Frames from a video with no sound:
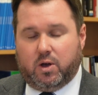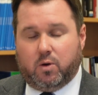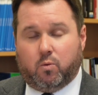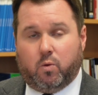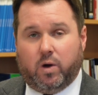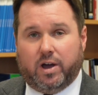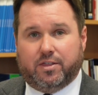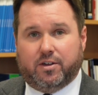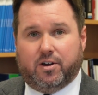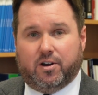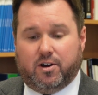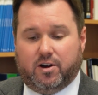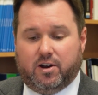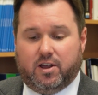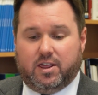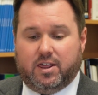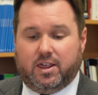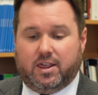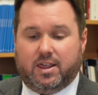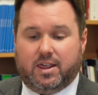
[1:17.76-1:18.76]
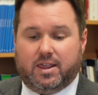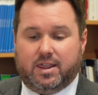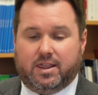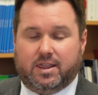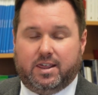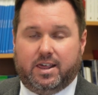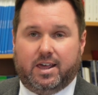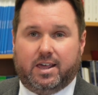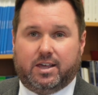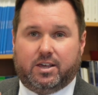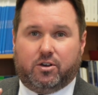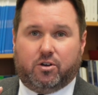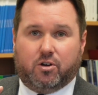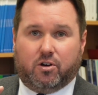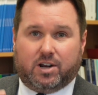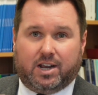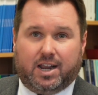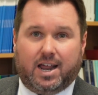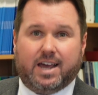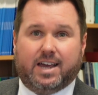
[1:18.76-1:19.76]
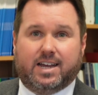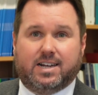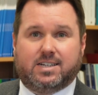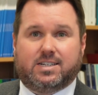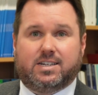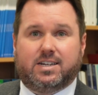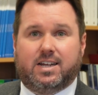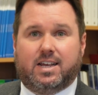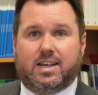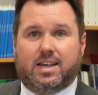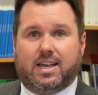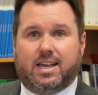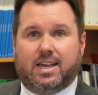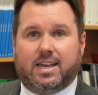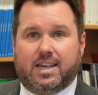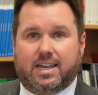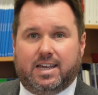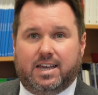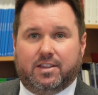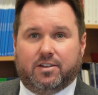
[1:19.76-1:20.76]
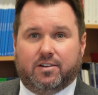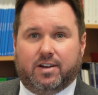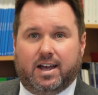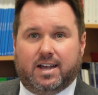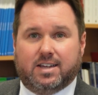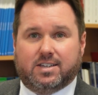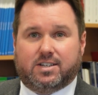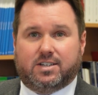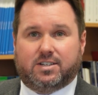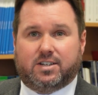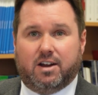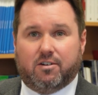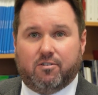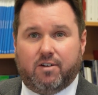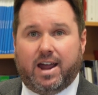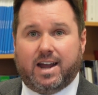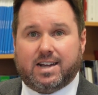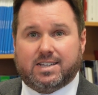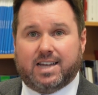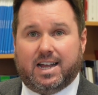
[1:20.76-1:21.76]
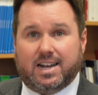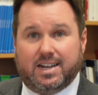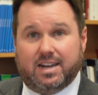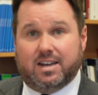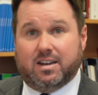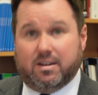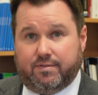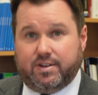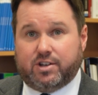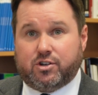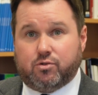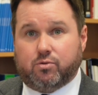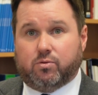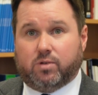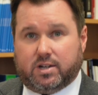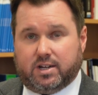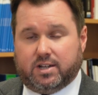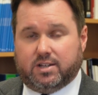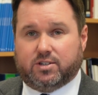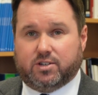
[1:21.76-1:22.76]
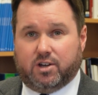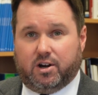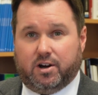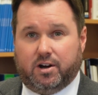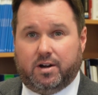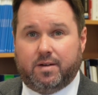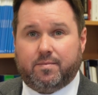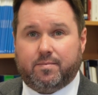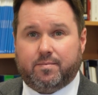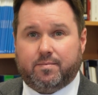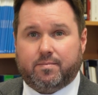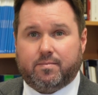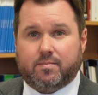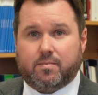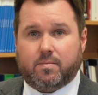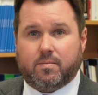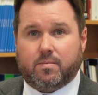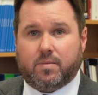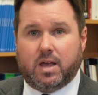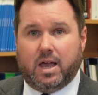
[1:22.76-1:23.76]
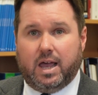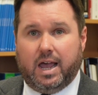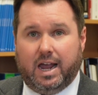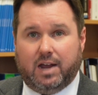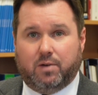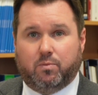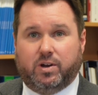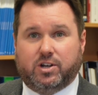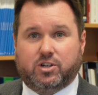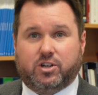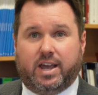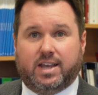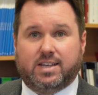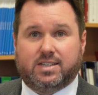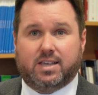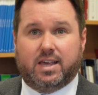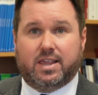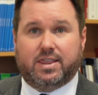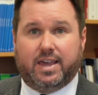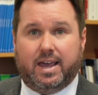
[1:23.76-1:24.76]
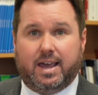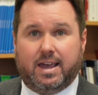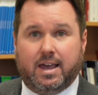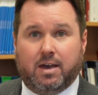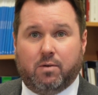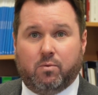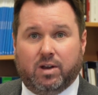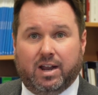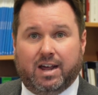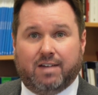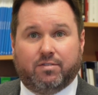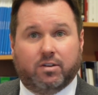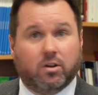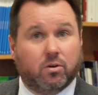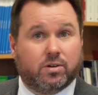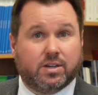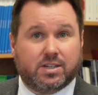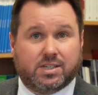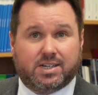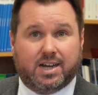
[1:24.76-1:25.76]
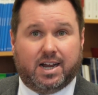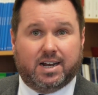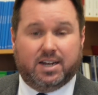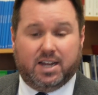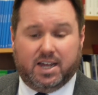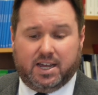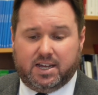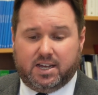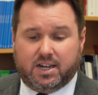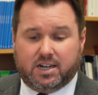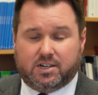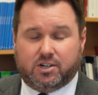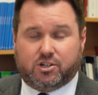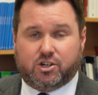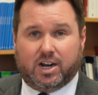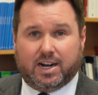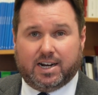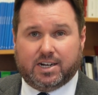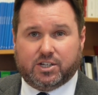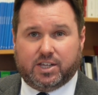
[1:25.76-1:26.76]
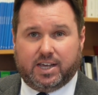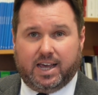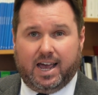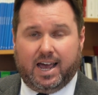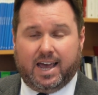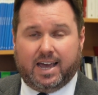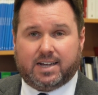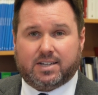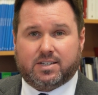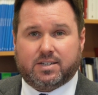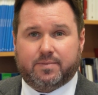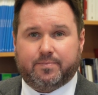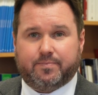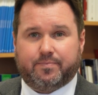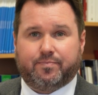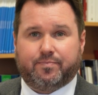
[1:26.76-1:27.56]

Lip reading: whether your client either has direct and individual concern, in which case they will have locus standi to challenge the act.